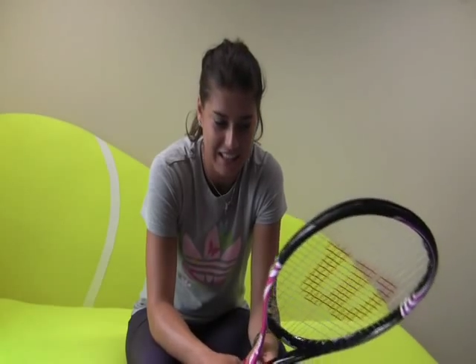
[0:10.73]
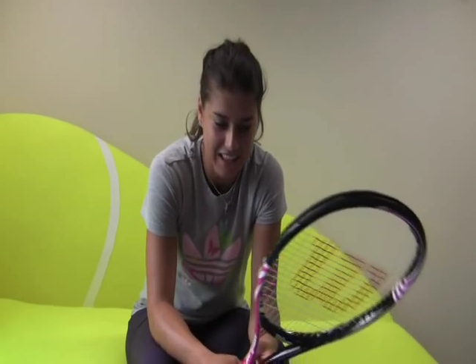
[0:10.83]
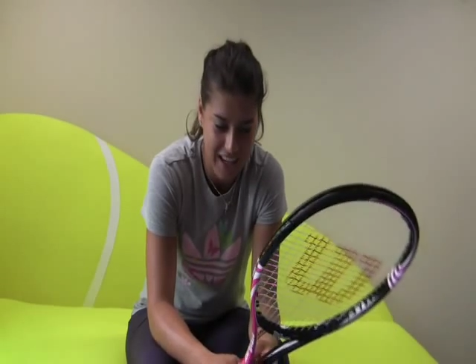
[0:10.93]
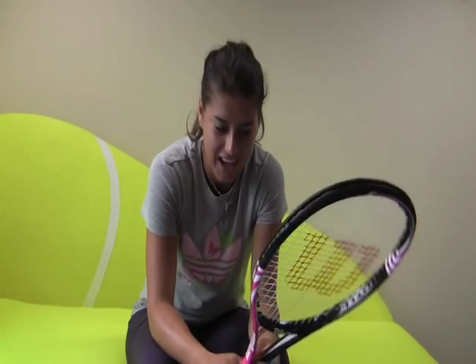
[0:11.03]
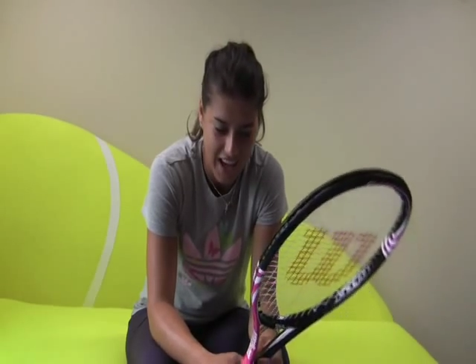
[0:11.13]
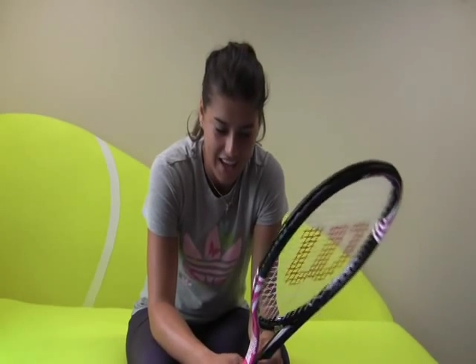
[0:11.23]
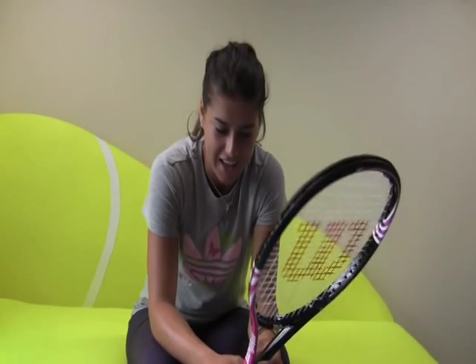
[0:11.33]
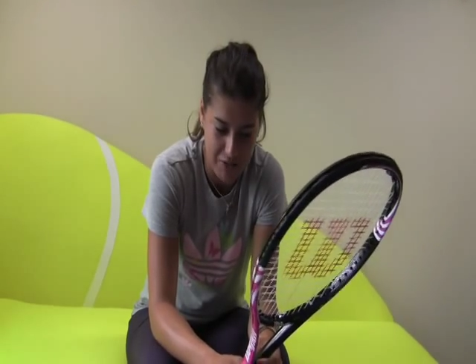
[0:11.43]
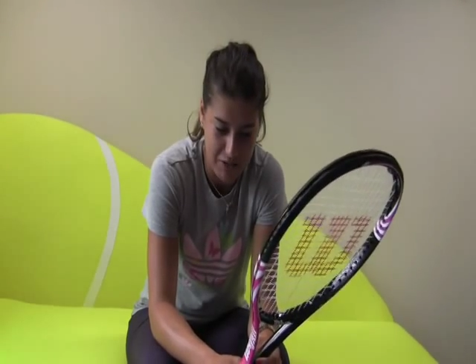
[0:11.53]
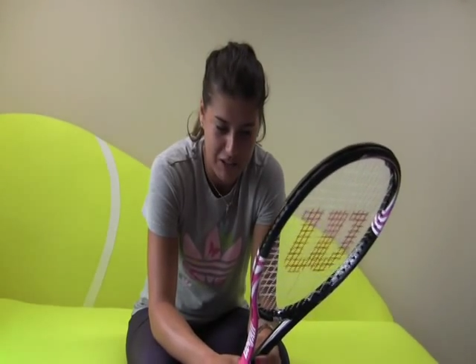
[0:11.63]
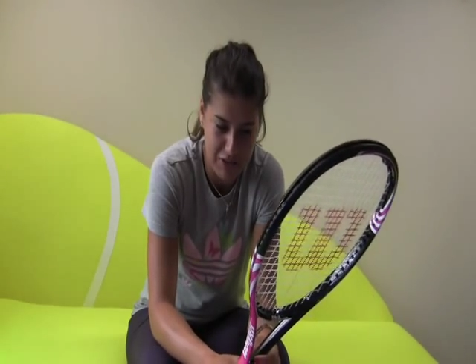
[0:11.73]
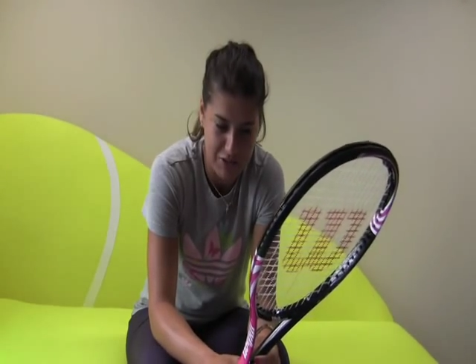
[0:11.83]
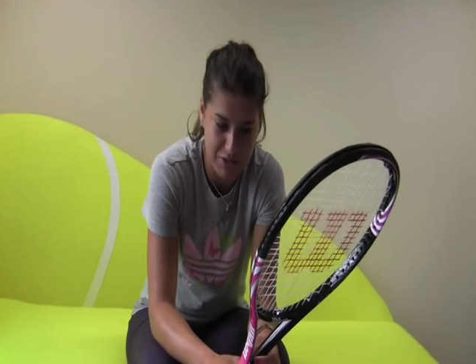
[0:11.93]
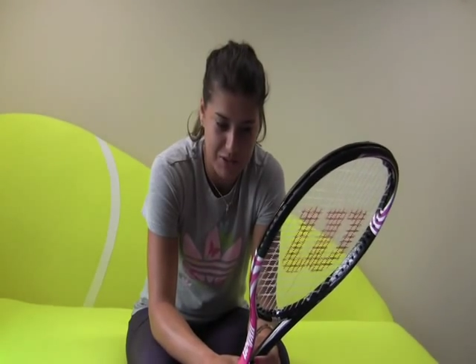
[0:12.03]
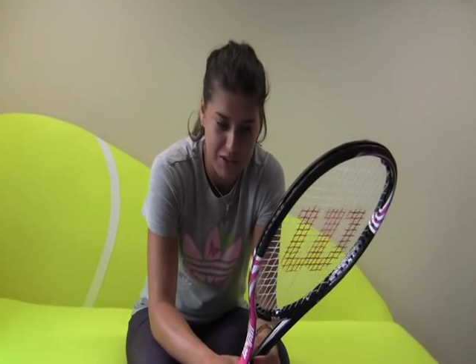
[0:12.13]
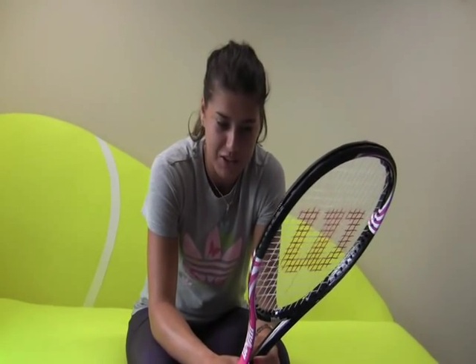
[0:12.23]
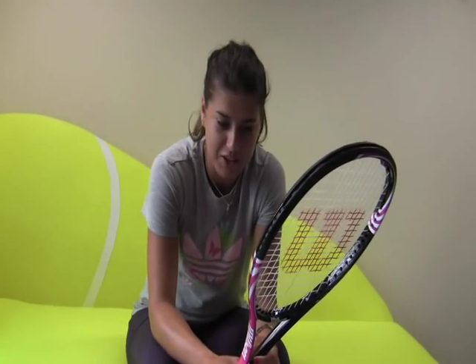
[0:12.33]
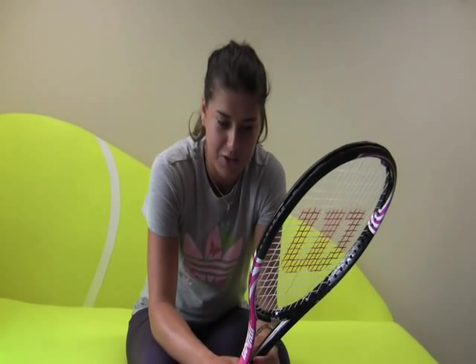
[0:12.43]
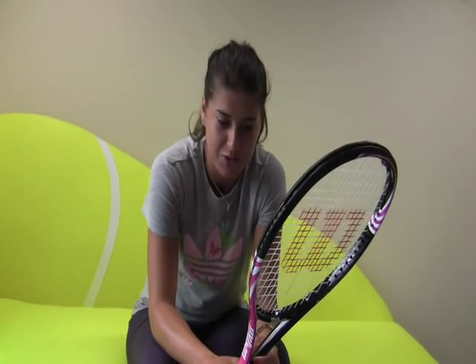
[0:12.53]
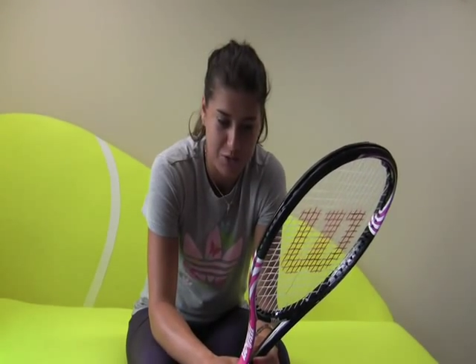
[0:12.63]
and I can't wait to
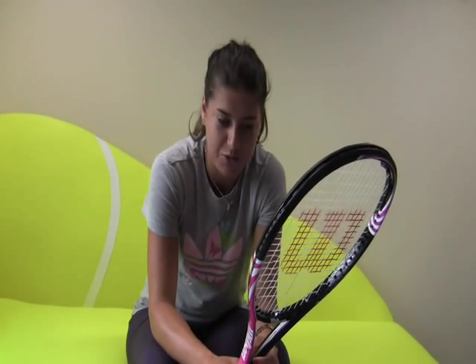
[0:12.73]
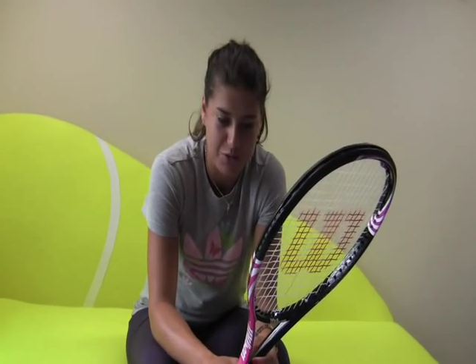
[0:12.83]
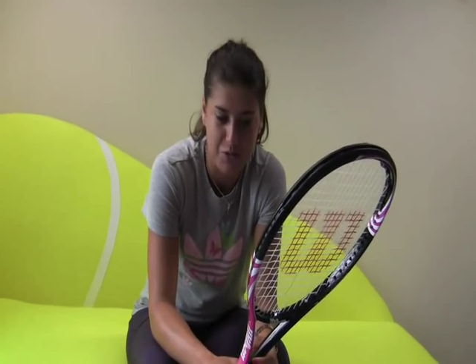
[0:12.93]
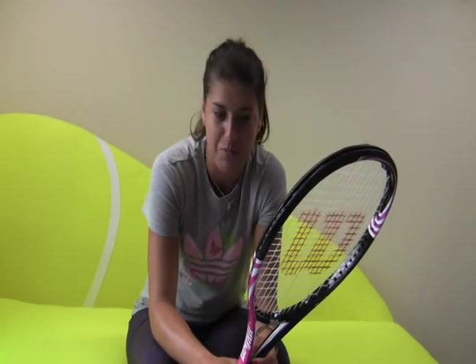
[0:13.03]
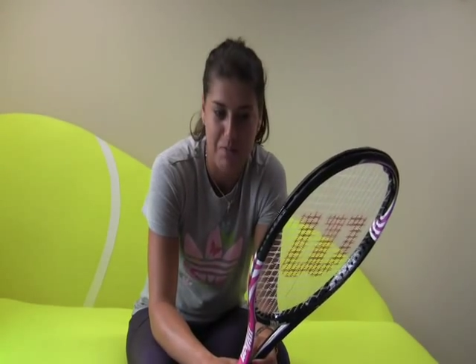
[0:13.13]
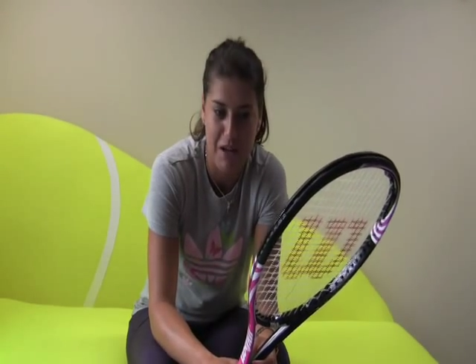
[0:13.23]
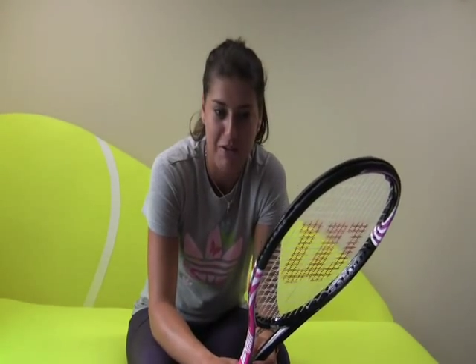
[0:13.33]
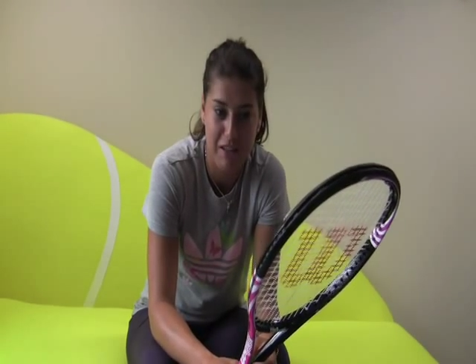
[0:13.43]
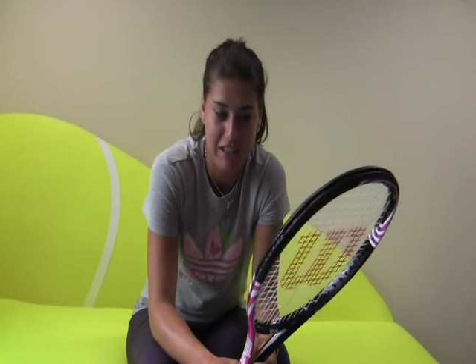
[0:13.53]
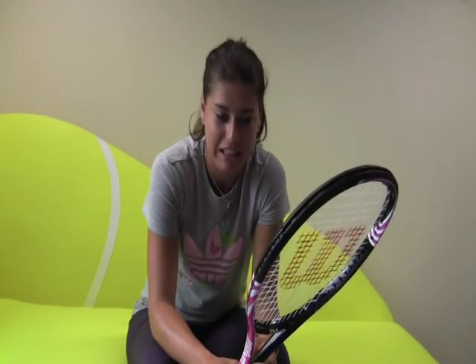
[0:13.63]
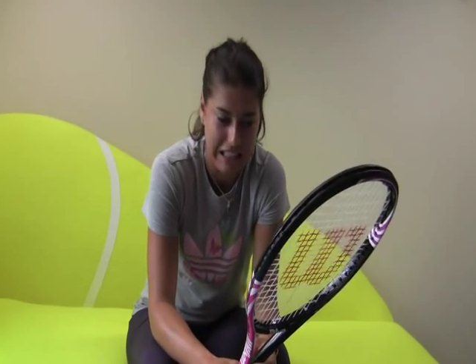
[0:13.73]
to to play with it.